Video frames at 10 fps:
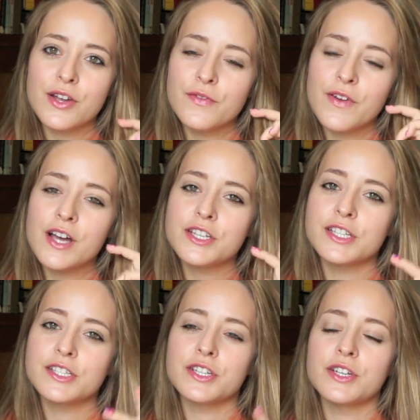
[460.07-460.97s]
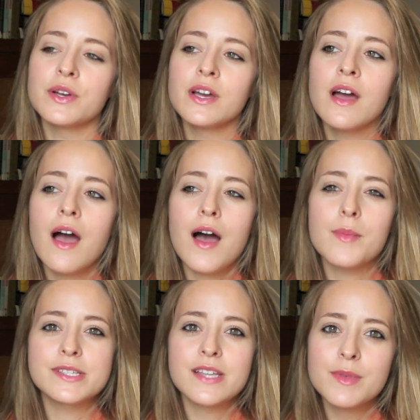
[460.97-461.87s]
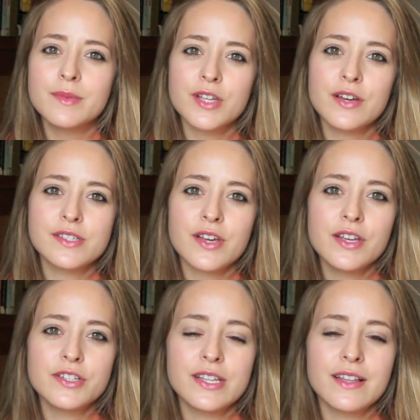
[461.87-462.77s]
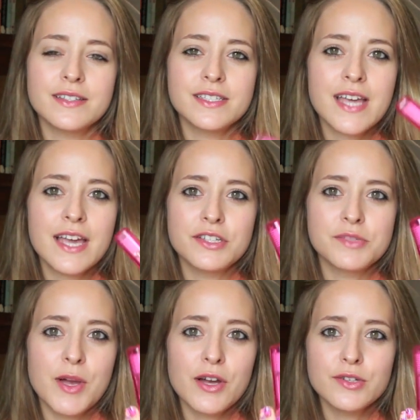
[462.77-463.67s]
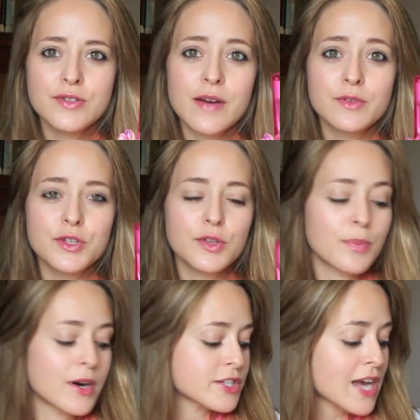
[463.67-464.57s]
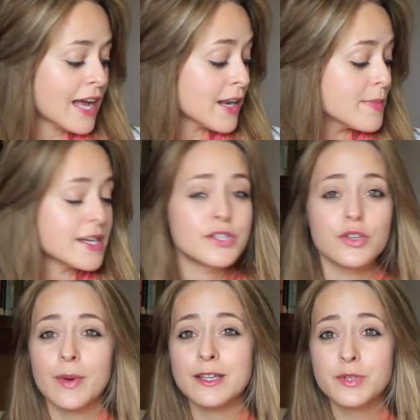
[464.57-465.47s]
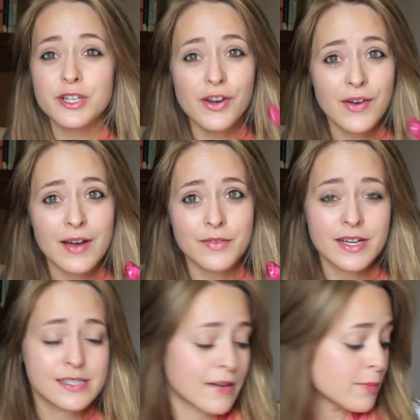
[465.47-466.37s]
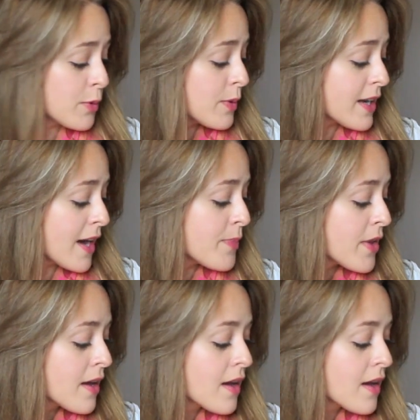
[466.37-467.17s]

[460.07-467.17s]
I know Virgin do, but some of them don't, so I usually like to take just my own travel toothbrush and a mini toothpaste, which I don't have yet because I haven't bought one yet.